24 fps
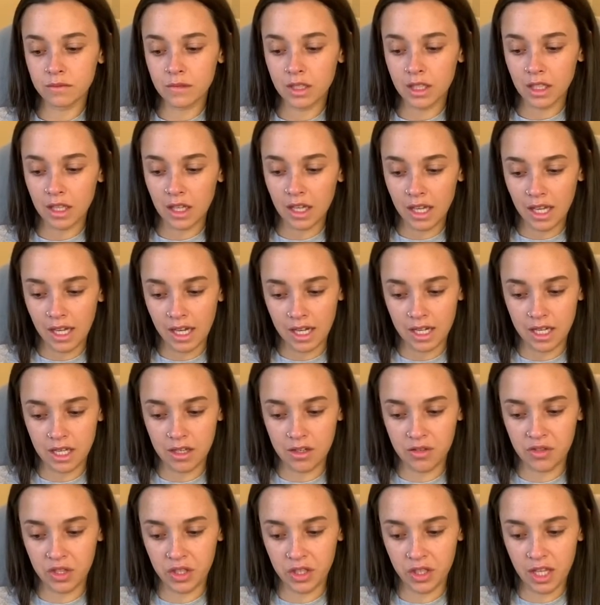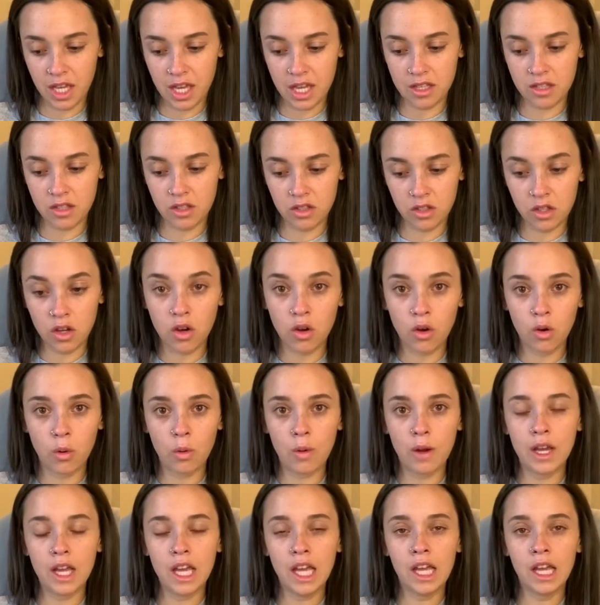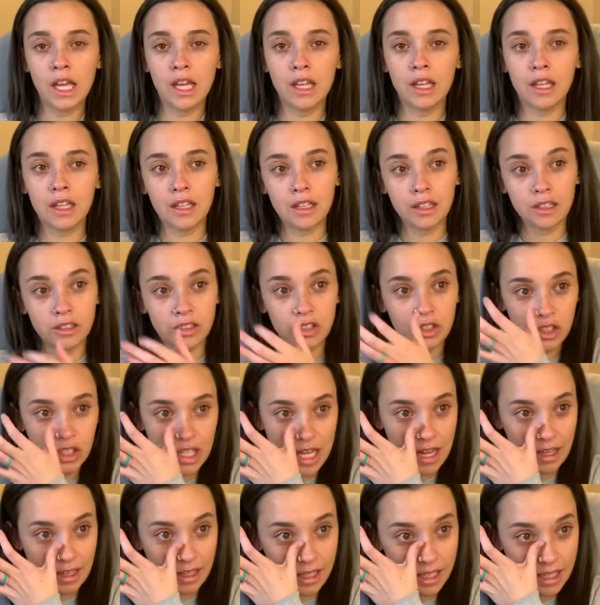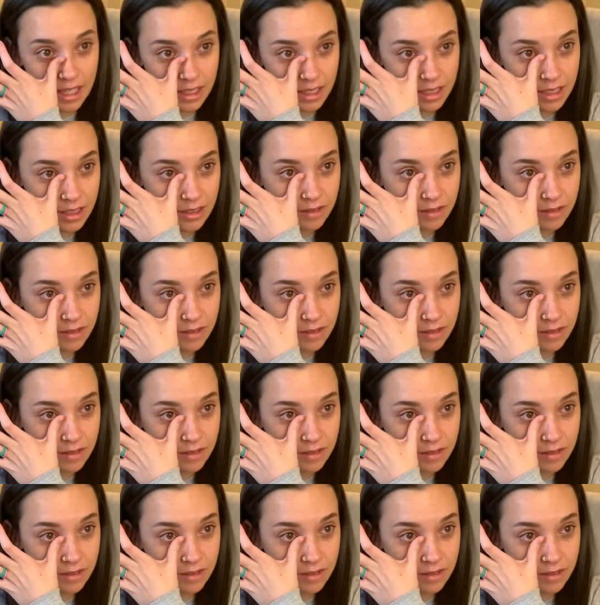Like, I used to get so jealous